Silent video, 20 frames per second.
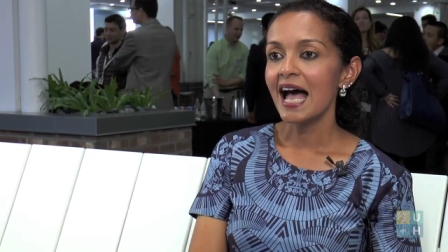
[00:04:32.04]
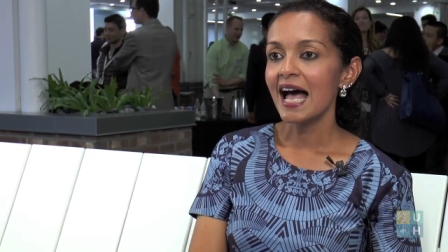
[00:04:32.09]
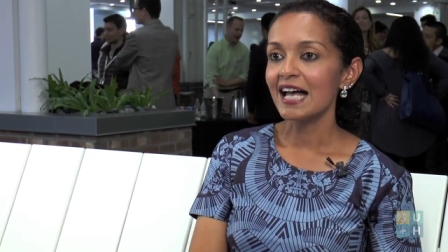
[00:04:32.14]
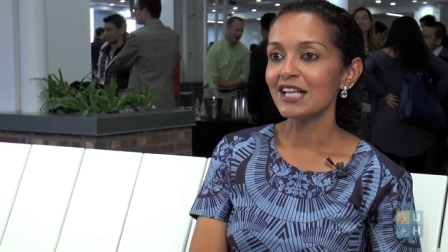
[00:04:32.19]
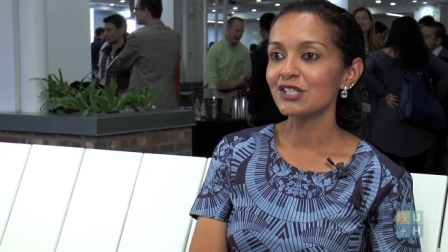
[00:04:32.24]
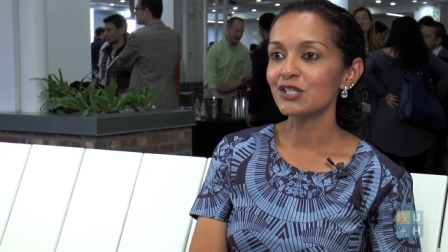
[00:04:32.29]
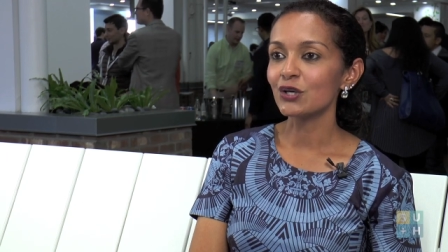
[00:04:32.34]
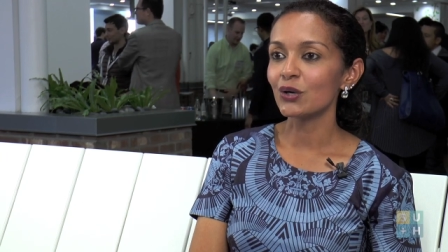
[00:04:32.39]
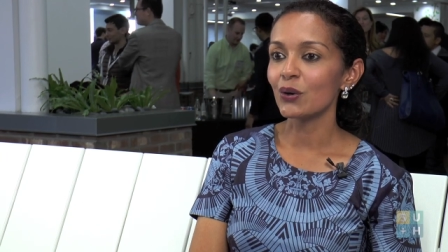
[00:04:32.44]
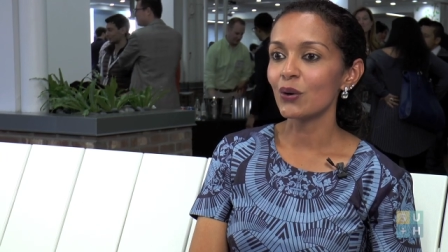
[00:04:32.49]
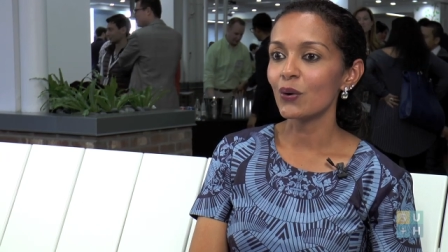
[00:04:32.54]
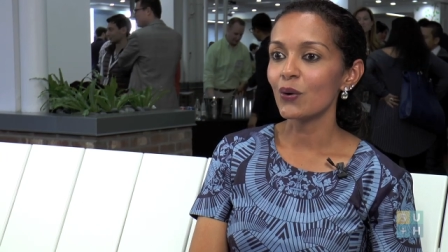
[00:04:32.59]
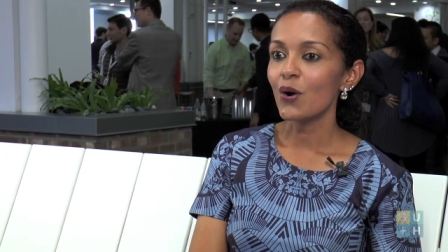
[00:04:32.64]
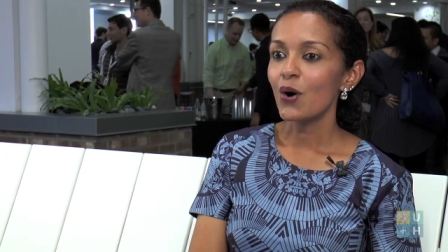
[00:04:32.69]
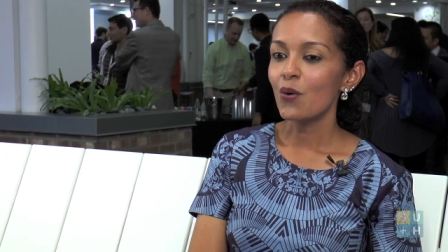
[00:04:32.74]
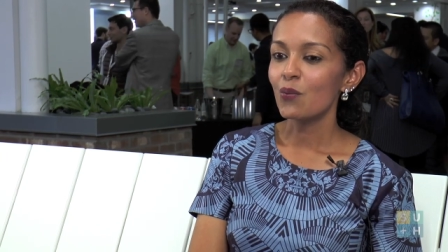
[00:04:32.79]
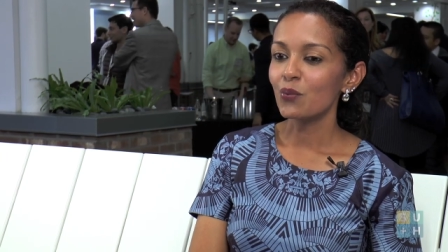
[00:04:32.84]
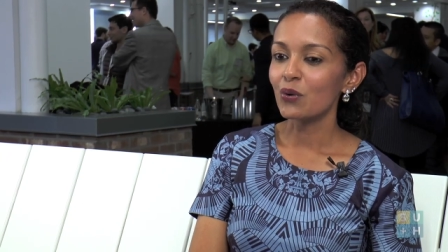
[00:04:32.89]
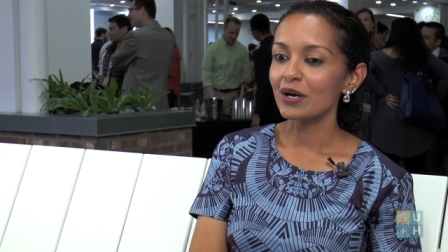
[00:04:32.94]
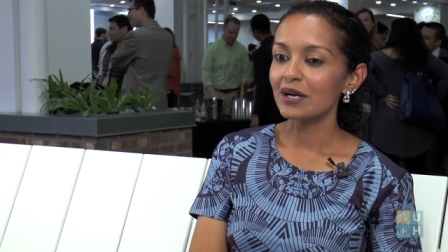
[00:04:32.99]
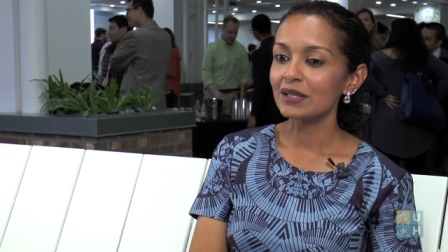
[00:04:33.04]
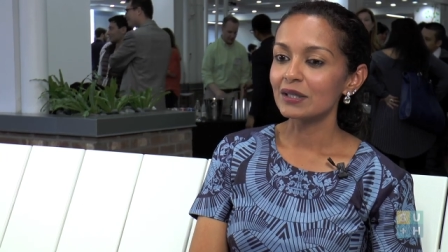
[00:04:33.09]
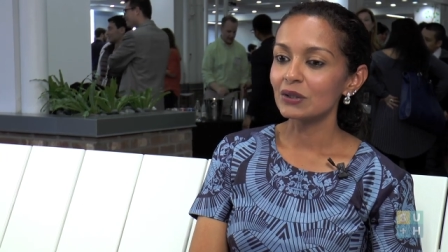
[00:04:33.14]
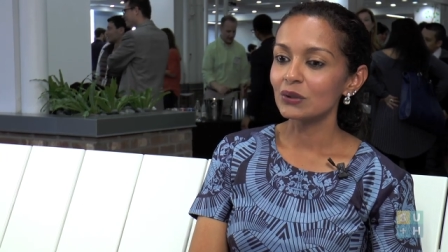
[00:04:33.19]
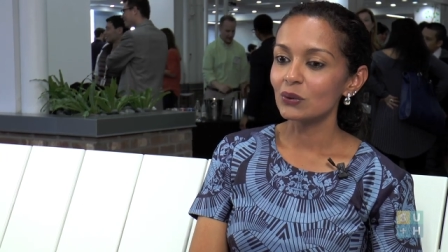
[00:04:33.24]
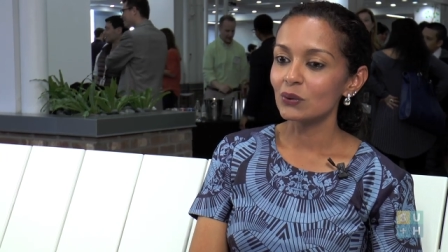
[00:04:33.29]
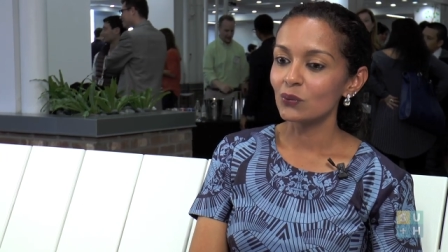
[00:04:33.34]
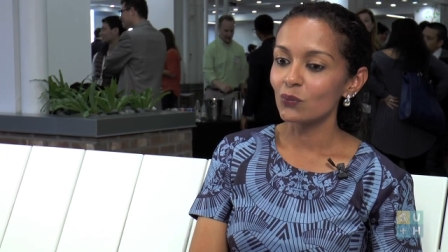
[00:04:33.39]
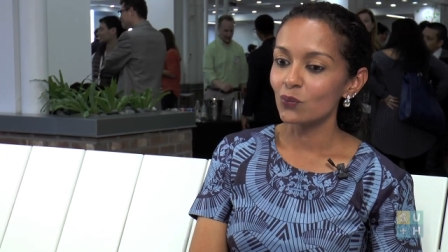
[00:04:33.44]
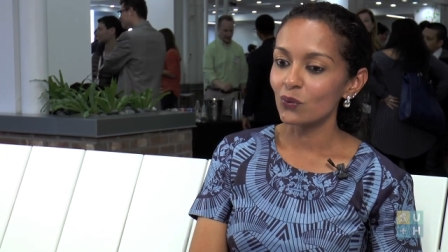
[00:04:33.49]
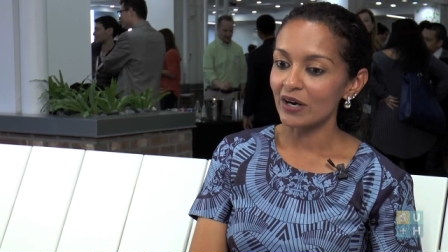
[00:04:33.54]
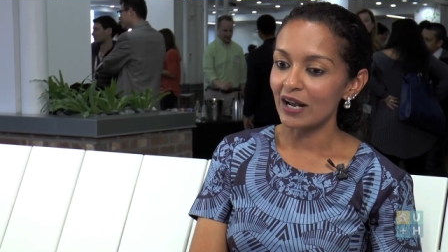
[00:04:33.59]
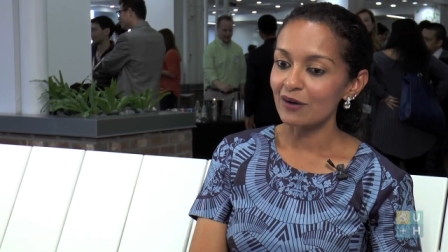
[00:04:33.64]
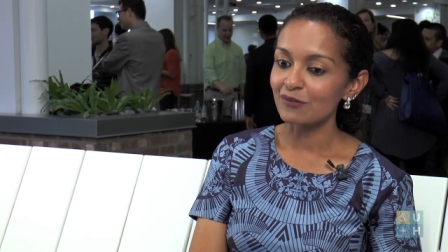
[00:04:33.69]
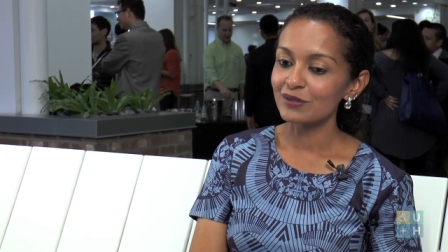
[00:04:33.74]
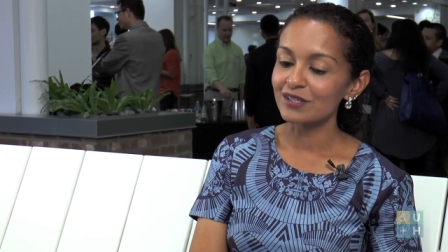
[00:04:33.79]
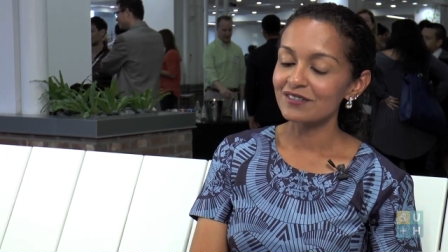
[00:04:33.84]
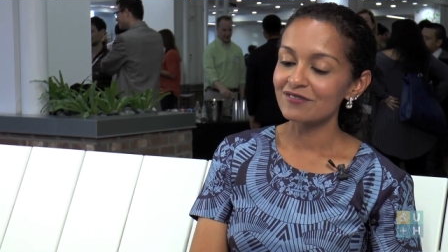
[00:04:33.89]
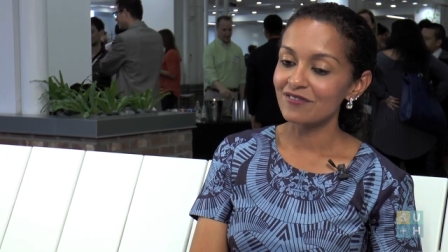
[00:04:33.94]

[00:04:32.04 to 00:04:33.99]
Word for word: And so what what I would